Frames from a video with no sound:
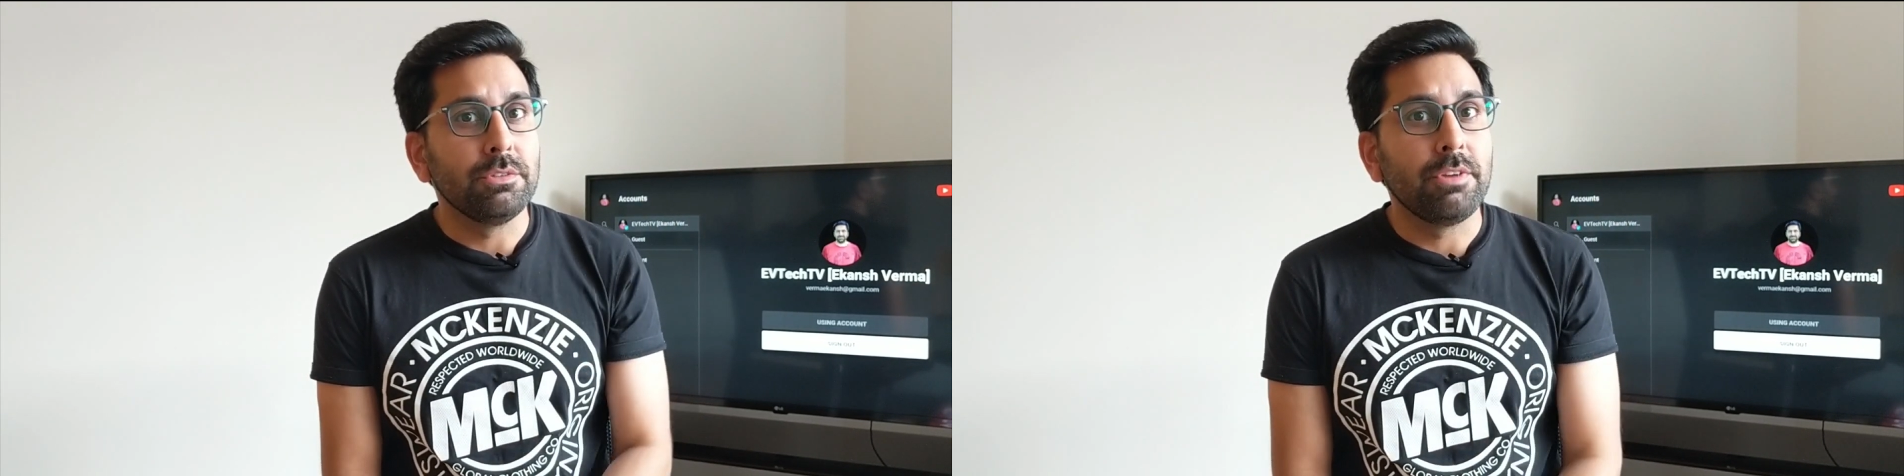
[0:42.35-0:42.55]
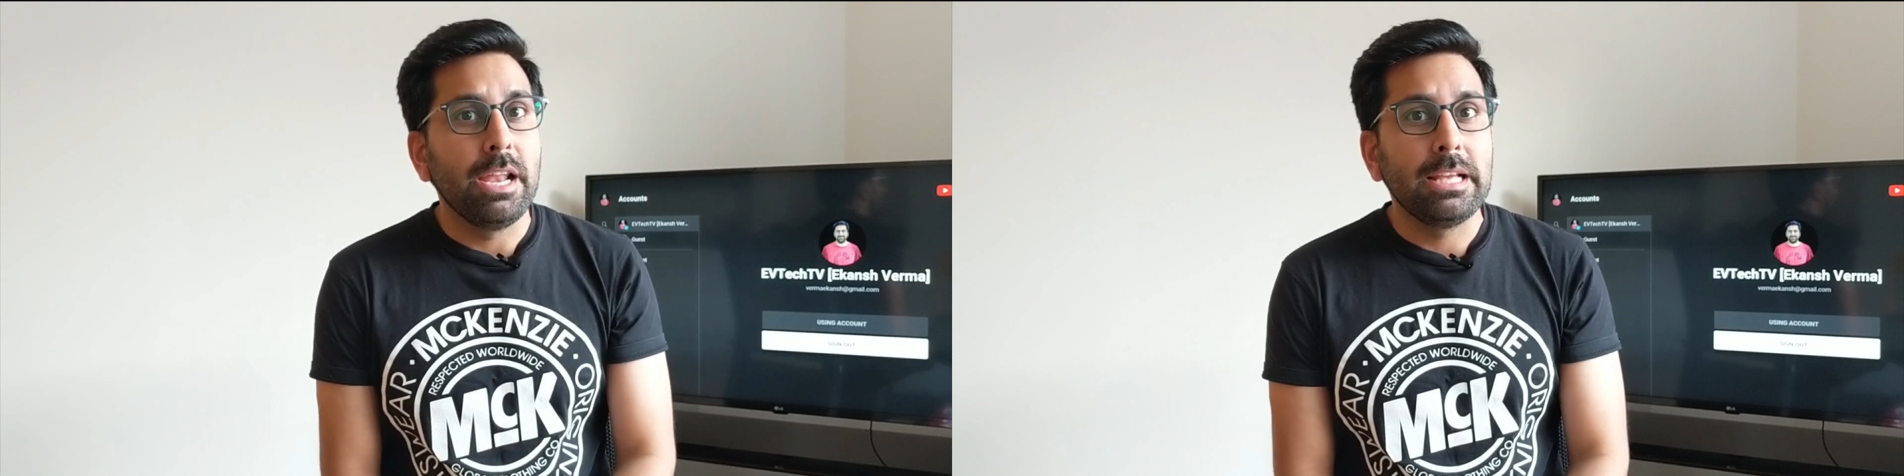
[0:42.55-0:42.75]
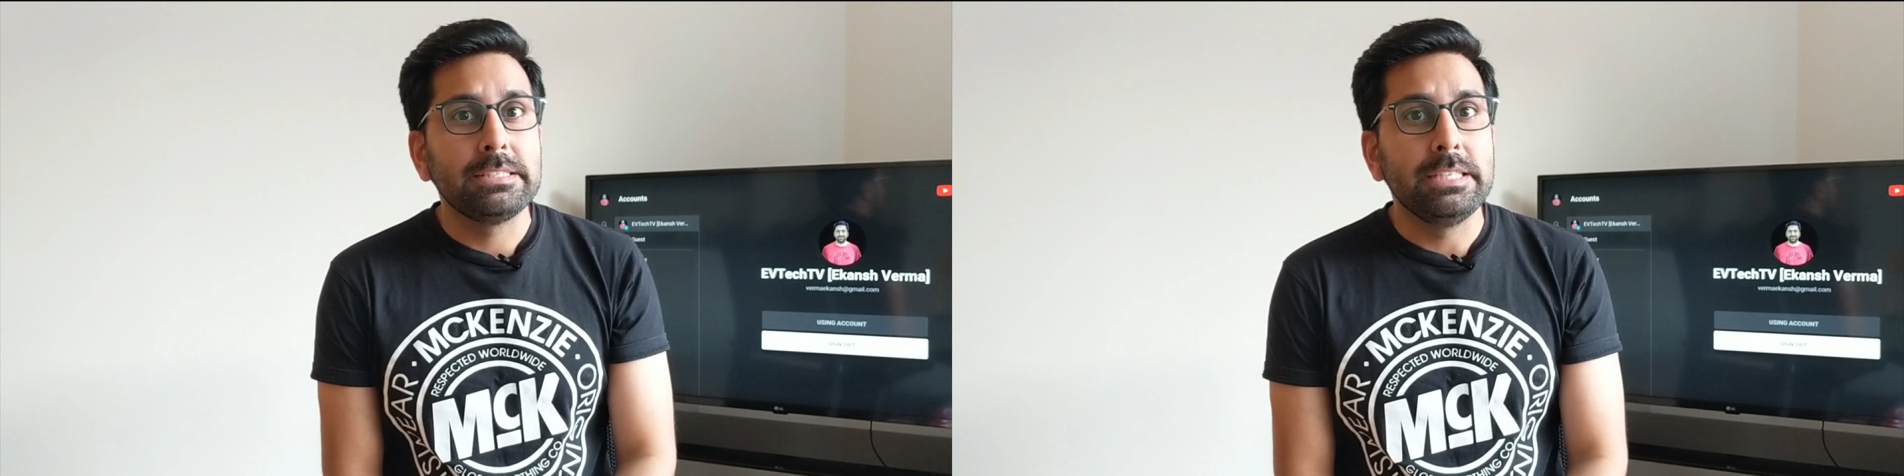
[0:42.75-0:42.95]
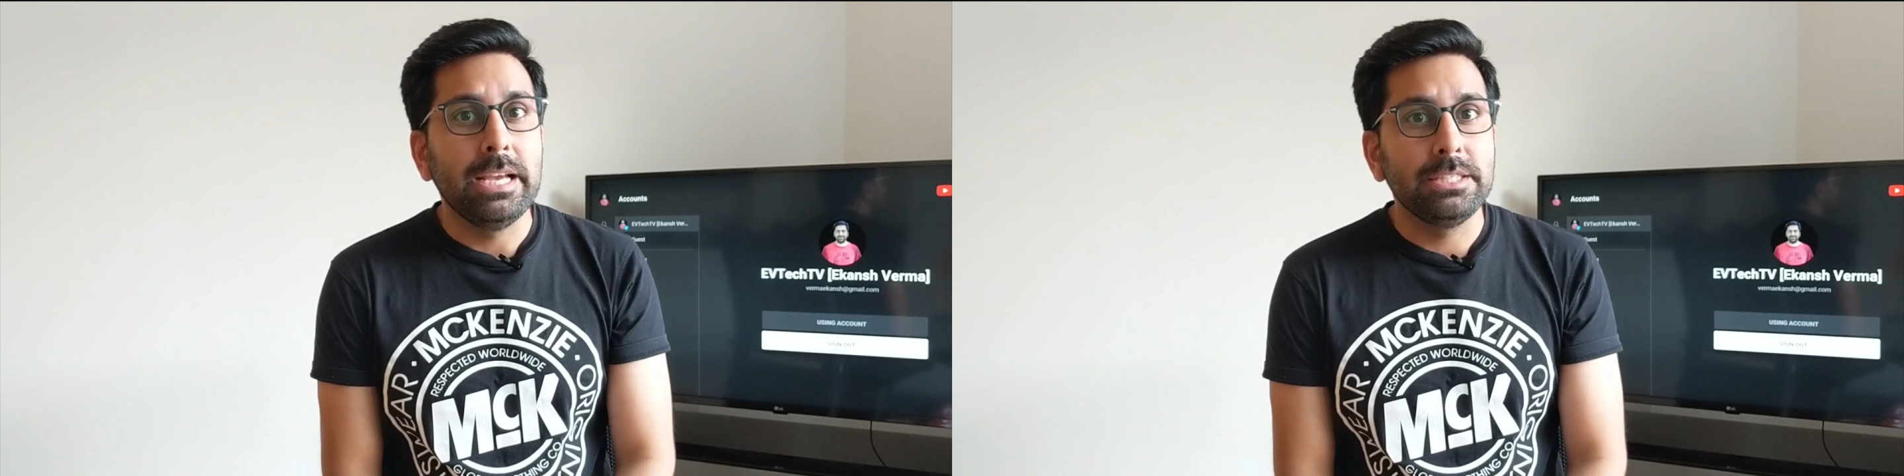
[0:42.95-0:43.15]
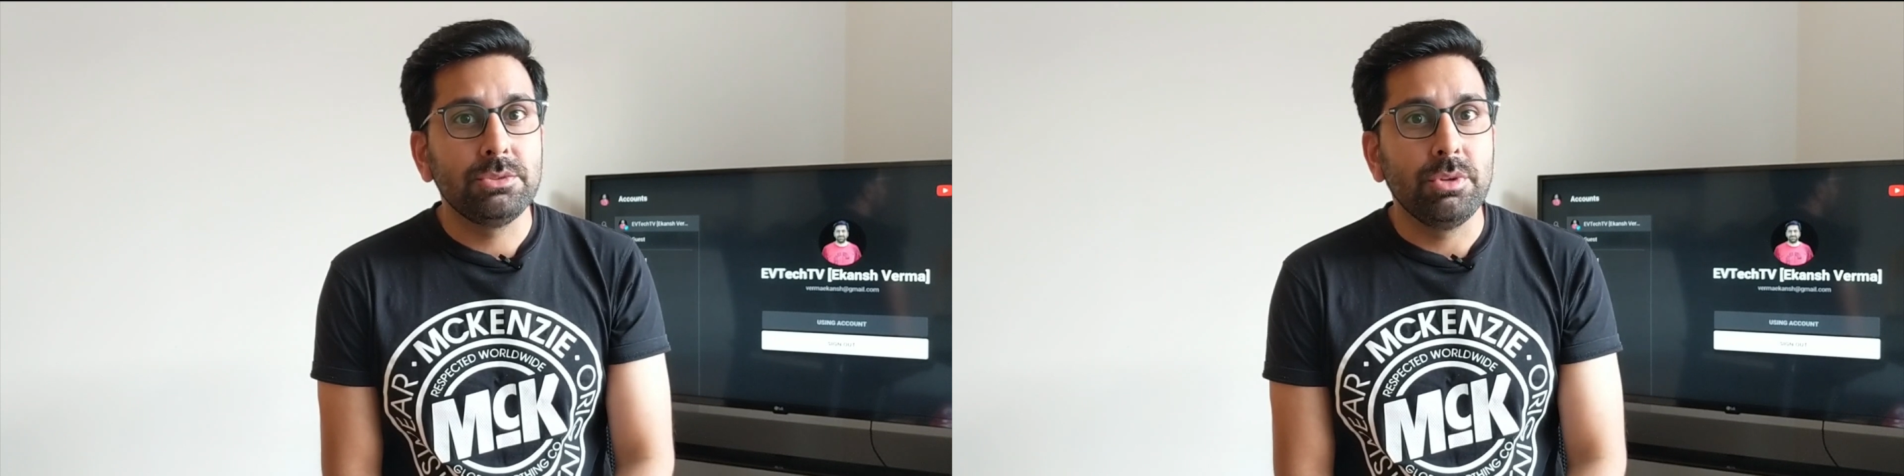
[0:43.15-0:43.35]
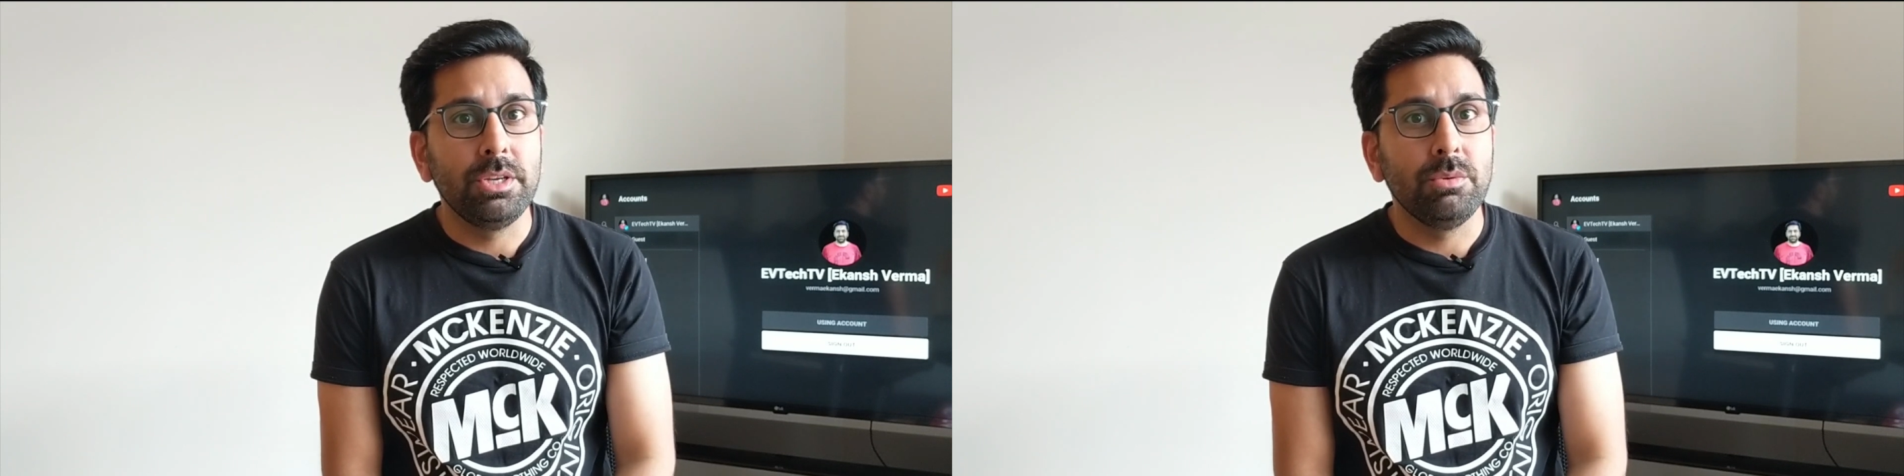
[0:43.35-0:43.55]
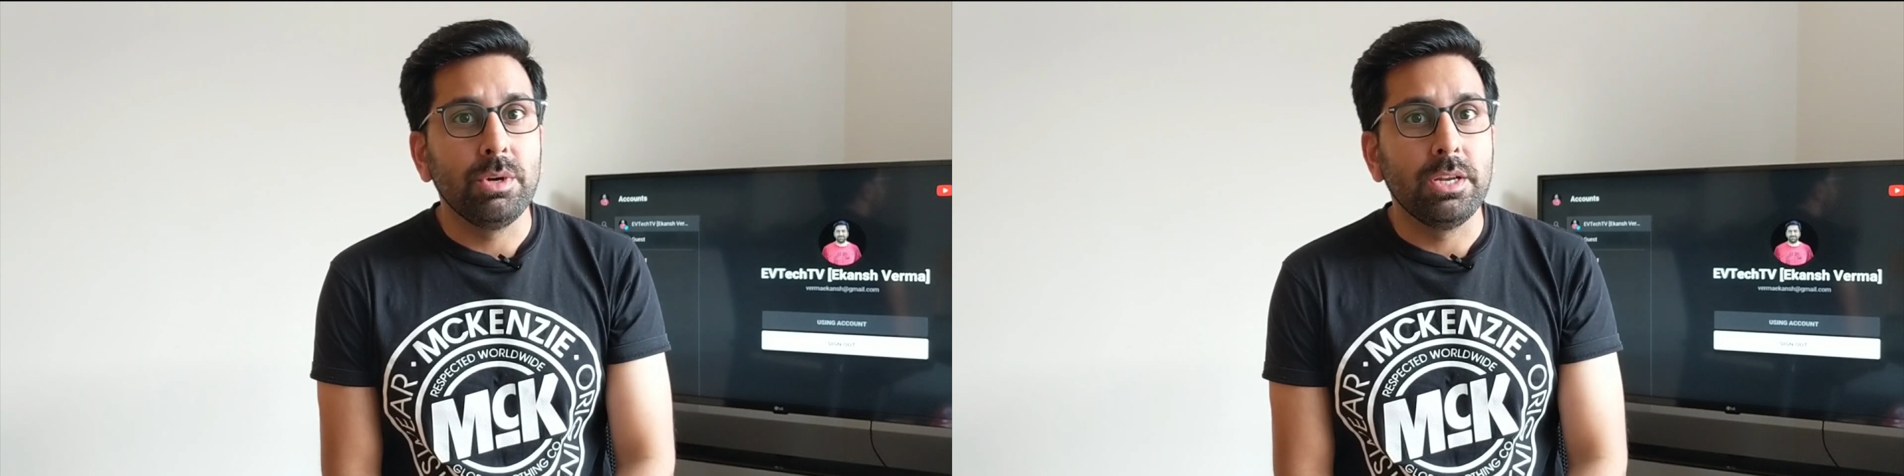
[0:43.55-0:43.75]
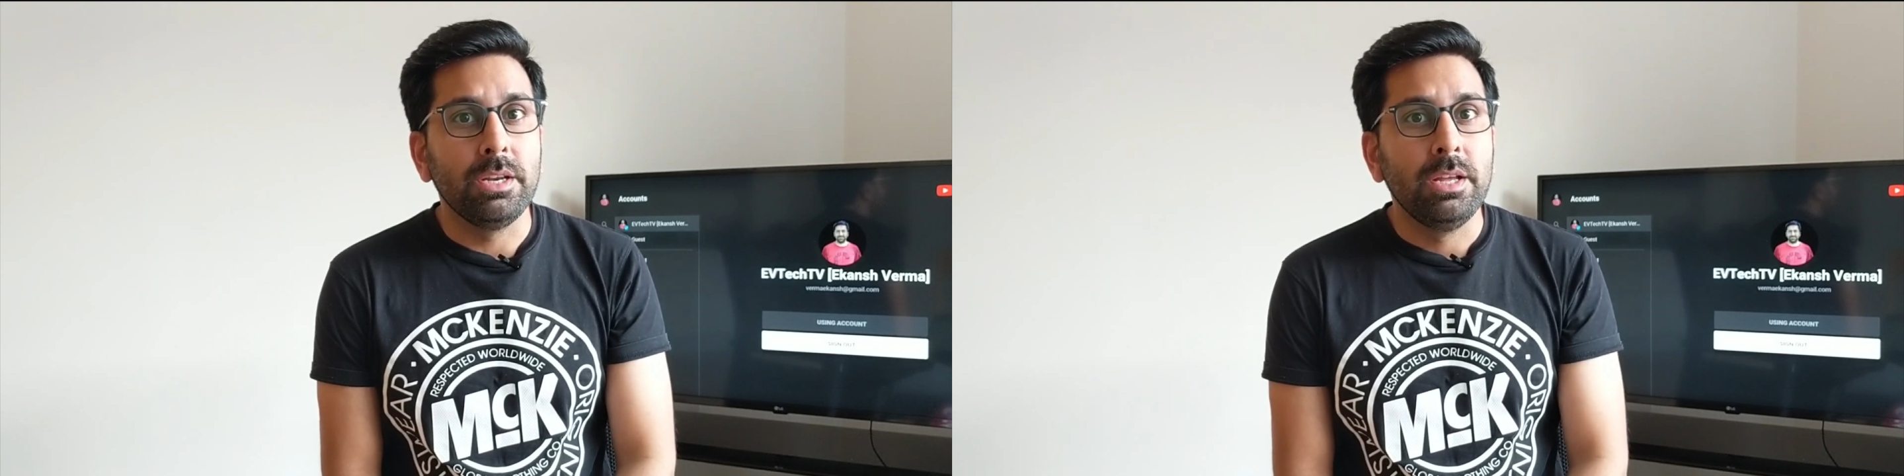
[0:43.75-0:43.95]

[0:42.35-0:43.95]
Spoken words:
of Galaxy S21